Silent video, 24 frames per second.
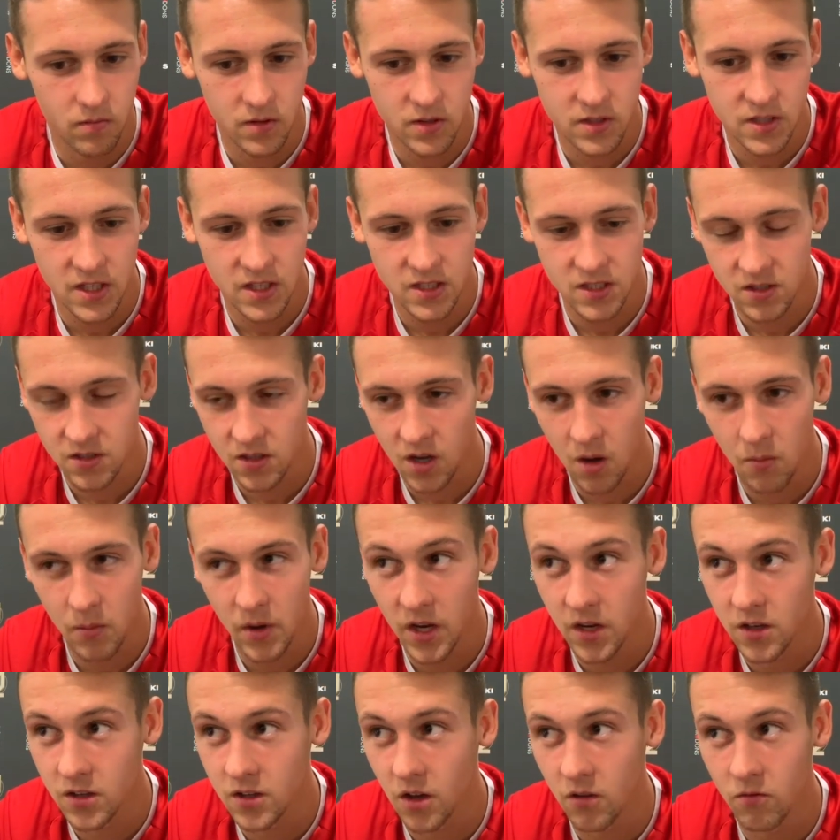Tiz has come
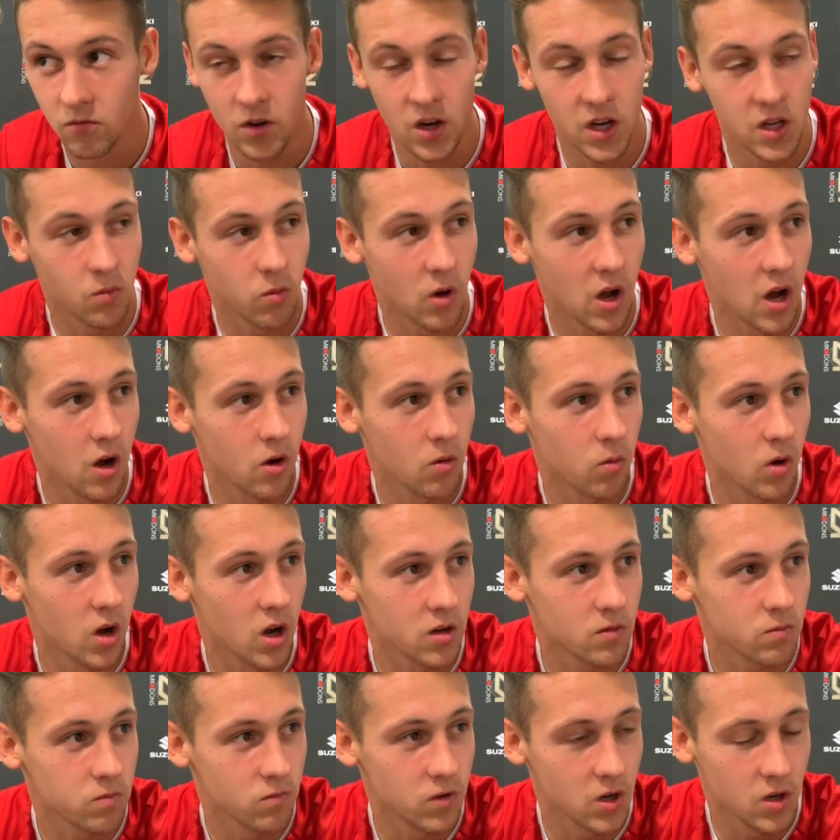in, done really well,
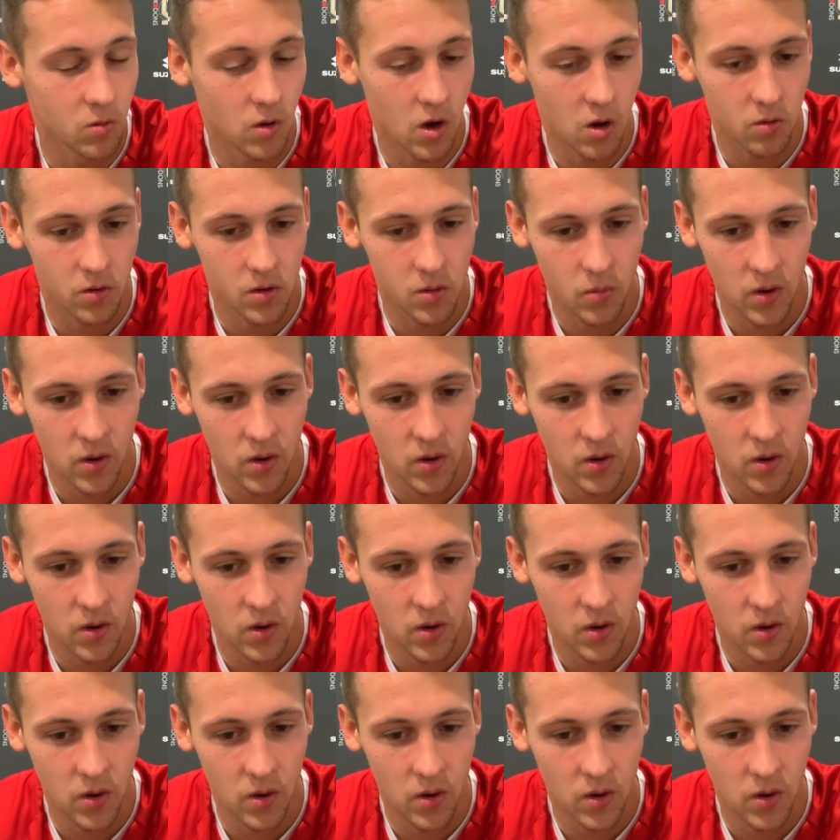worked really well with the